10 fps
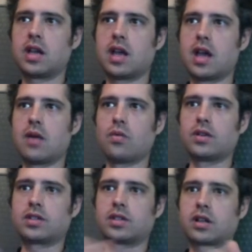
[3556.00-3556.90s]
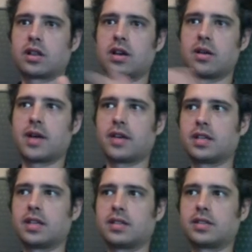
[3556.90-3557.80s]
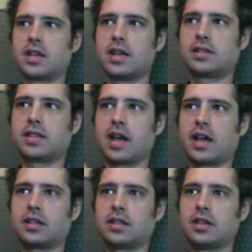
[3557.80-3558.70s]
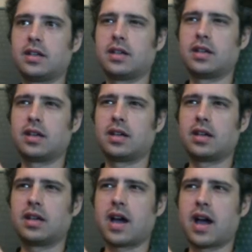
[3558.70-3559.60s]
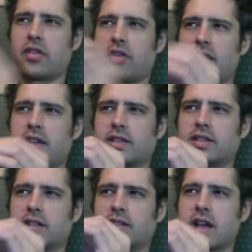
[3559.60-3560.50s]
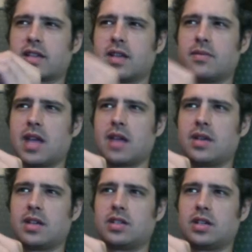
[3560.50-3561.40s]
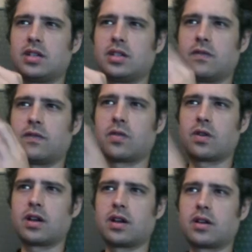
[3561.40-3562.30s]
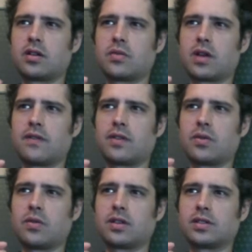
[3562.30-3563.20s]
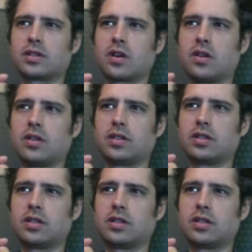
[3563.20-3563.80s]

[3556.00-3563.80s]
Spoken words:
And what's clear about this is that I think it's the exact same game engine, Euphoria, or whatever it was called.